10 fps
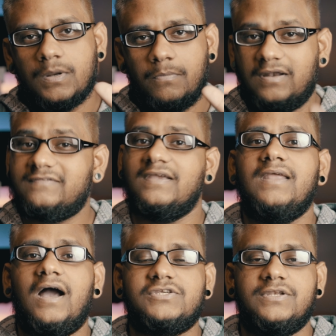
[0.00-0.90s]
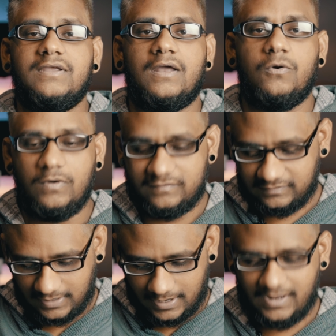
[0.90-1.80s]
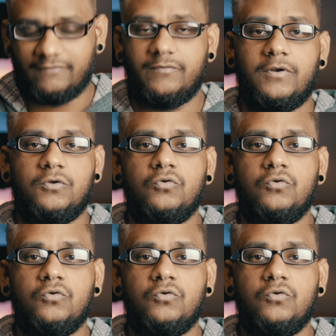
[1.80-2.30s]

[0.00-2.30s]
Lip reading: but I think they actually kind of worth it, and everybody